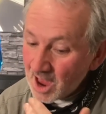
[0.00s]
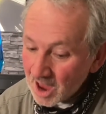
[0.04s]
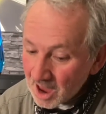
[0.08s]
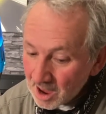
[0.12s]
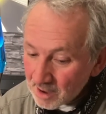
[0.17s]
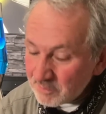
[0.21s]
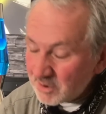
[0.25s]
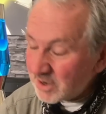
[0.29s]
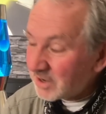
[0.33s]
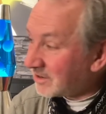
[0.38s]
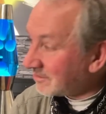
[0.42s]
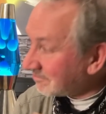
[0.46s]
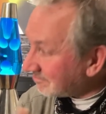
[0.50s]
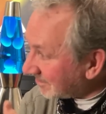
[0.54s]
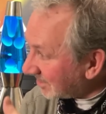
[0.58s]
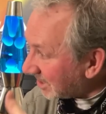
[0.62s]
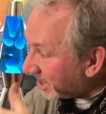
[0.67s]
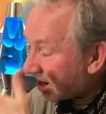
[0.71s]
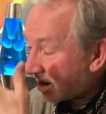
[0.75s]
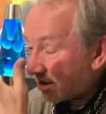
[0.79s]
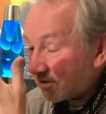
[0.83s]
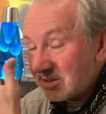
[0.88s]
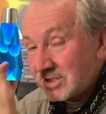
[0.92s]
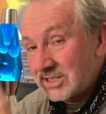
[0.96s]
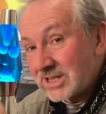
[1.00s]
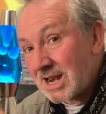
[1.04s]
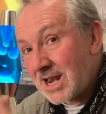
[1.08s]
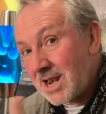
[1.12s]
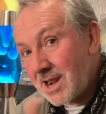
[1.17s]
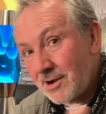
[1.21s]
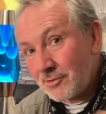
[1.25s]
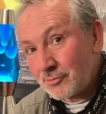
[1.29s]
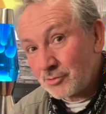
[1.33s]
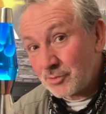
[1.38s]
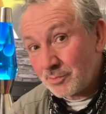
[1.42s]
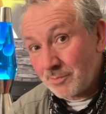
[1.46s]
I mean, you know, it's a
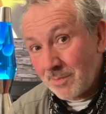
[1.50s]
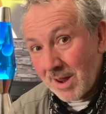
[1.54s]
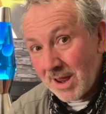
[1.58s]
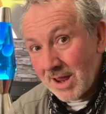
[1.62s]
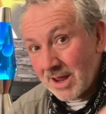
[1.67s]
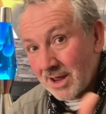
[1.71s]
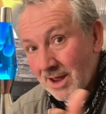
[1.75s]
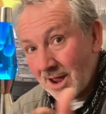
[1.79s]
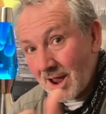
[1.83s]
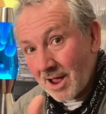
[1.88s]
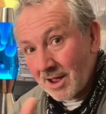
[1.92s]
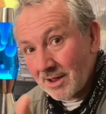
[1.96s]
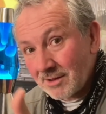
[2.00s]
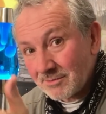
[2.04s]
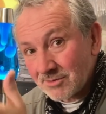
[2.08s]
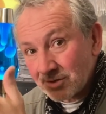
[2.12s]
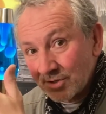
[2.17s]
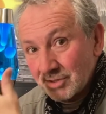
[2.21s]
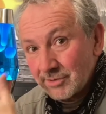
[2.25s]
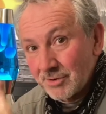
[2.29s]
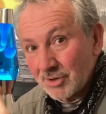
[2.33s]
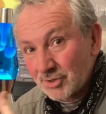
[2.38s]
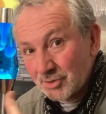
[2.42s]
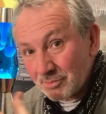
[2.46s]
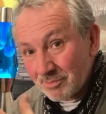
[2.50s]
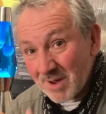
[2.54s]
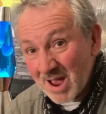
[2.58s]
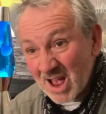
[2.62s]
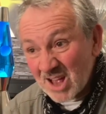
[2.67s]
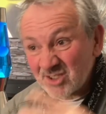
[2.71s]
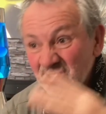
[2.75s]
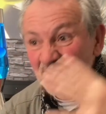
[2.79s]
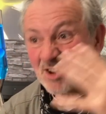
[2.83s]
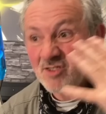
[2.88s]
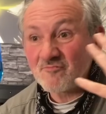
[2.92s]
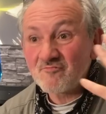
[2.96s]
little speaker,
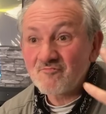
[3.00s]
£200.